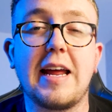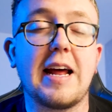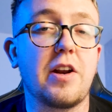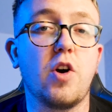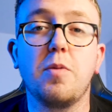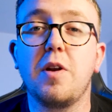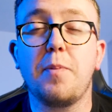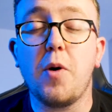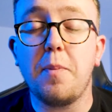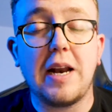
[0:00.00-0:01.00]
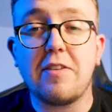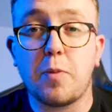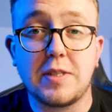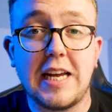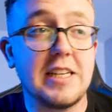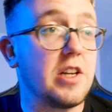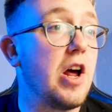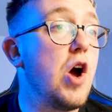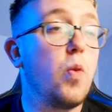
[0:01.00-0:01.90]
He had an unbelievable season,